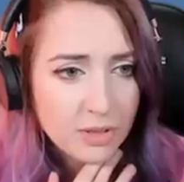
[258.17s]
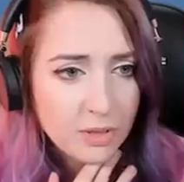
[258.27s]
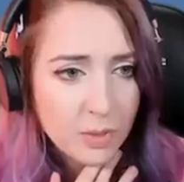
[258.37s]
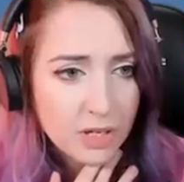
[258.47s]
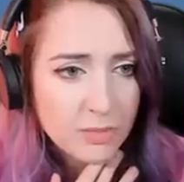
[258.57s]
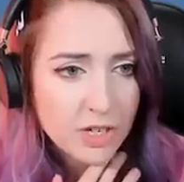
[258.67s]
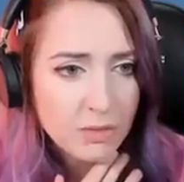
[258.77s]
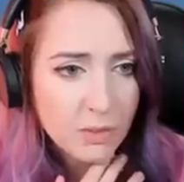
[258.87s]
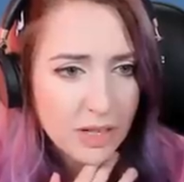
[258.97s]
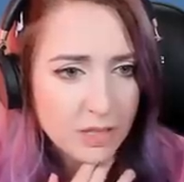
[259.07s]
Welcome to
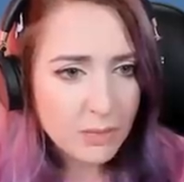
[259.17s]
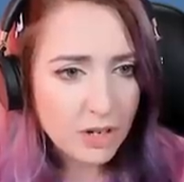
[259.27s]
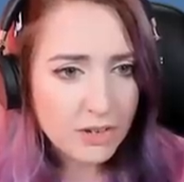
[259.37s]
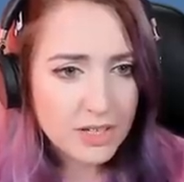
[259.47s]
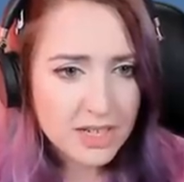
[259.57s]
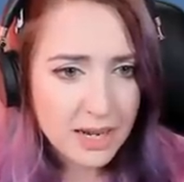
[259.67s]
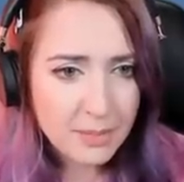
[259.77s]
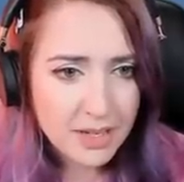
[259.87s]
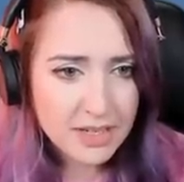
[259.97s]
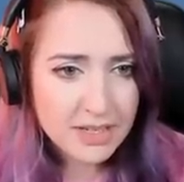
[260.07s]
a welcome lot. And this type
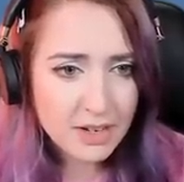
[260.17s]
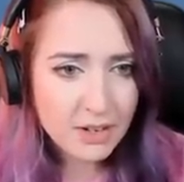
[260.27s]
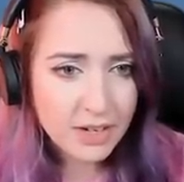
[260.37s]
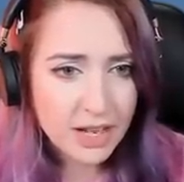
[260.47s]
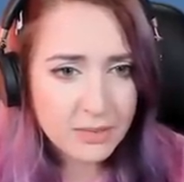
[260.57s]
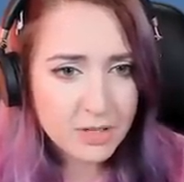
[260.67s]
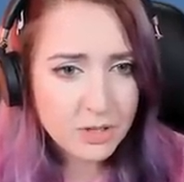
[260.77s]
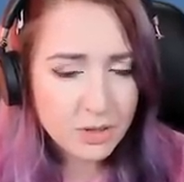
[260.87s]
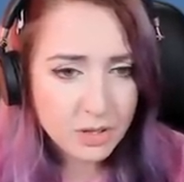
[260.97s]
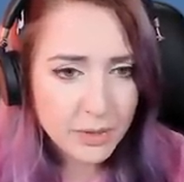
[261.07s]
plays on accounts
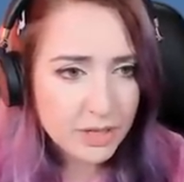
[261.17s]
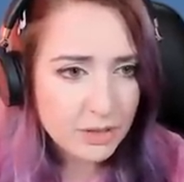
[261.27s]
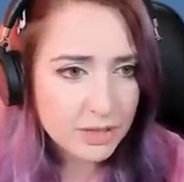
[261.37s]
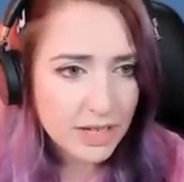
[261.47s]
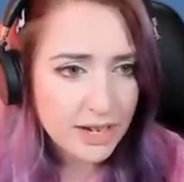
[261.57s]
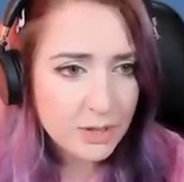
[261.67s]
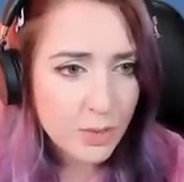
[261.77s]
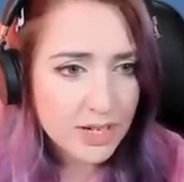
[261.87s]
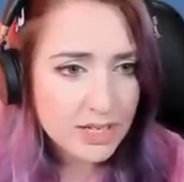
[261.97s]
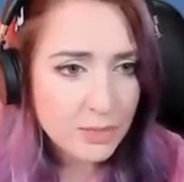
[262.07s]
younger than a week old and
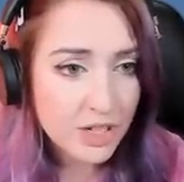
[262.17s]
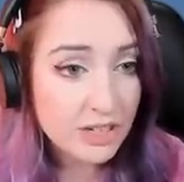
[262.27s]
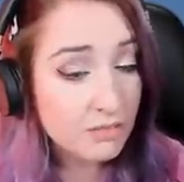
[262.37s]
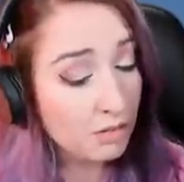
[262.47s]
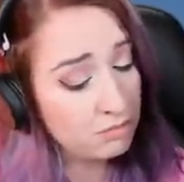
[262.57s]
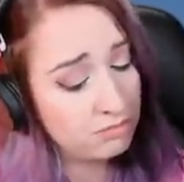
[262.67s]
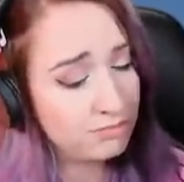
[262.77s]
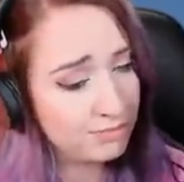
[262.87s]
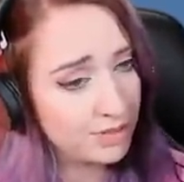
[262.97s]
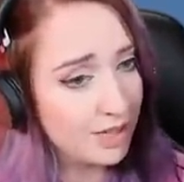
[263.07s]
twice the money
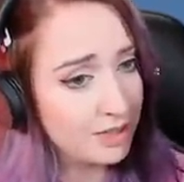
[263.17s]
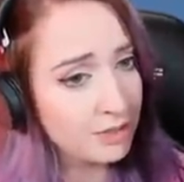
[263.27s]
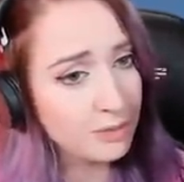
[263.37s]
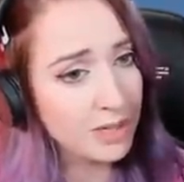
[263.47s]
eaten. A dollar don't make me